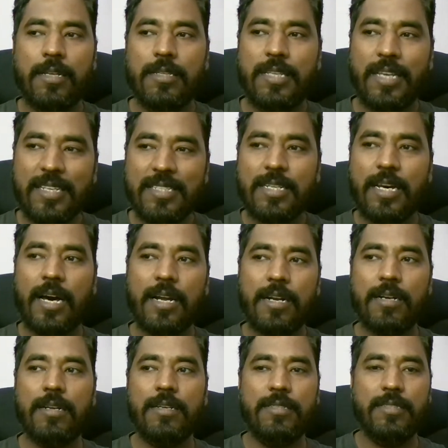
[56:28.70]
things
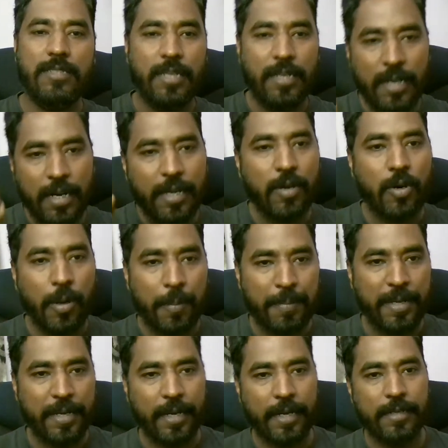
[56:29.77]
are generally
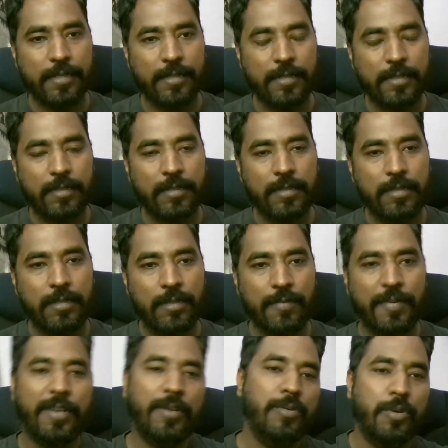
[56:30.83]
complicated
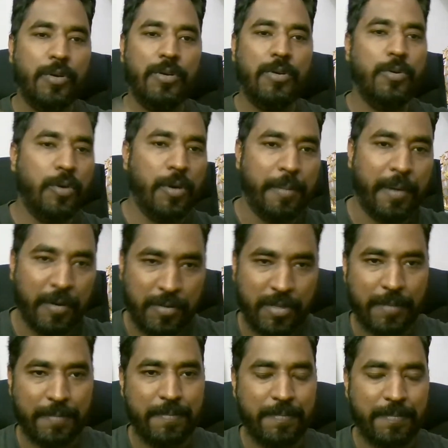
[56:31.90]
when you don't know about
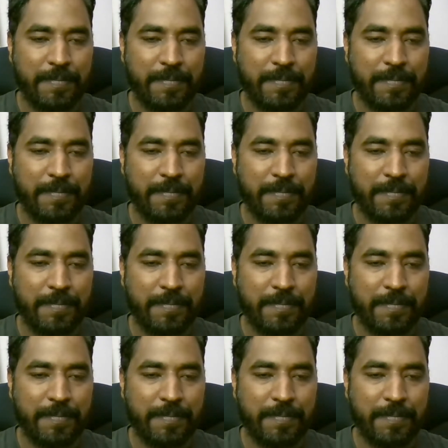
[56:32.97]
them.